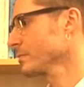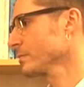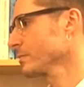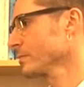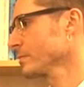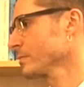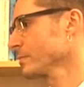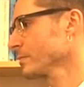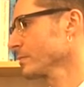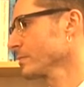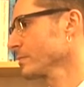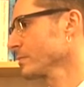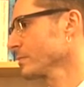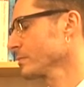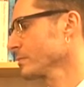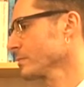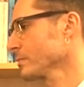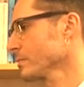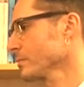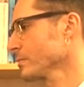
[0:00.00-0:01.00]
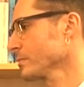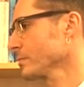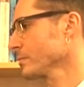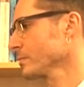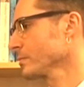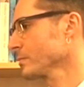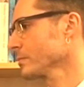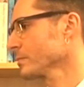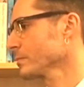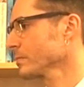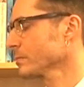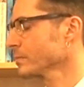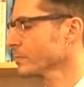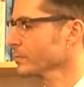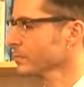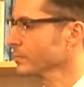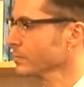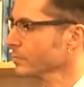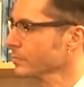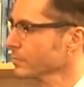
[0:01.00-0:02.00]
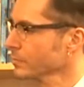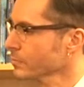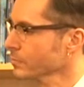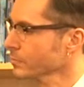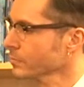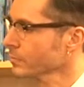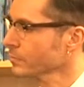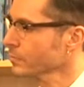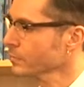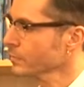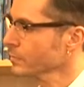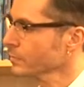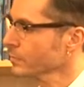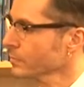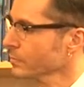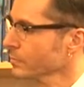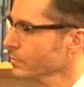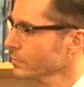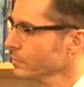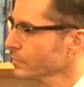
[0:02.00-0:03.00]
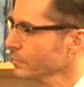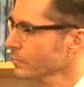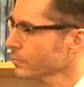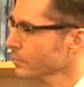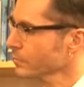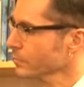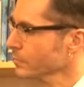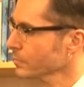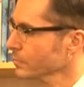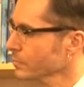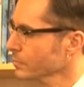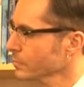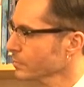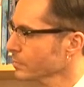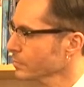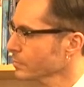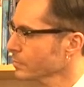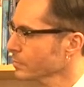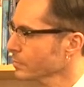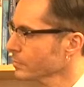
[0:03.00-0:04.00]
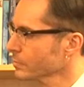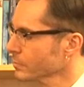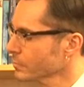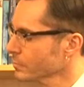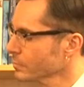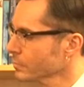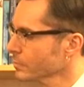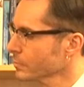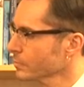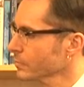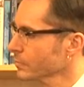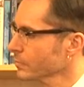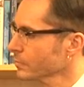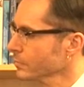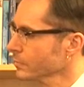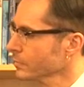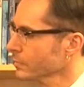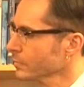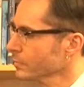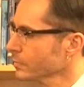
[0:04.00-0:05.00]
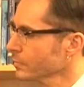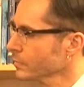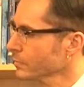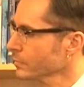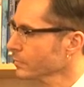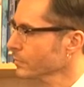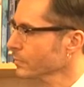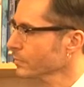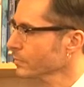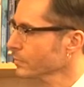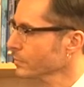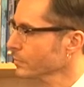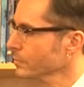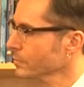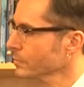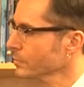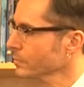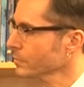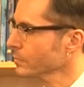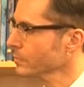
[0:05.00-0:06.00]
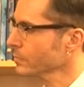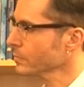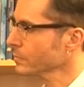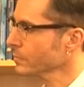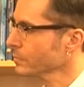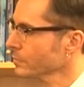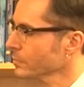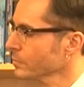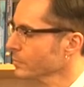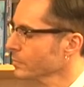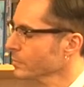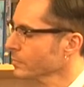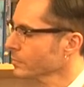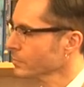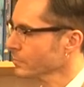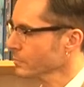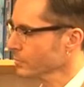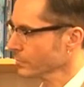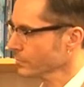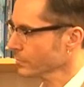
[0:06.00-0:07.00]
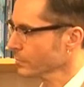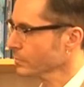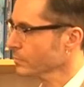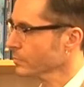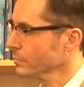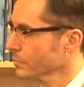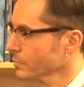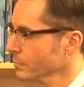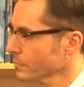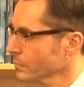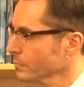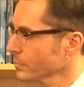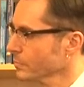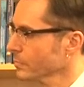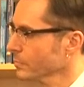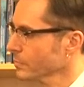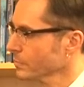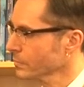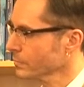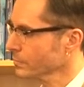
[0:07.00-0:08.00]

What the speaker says: (silent)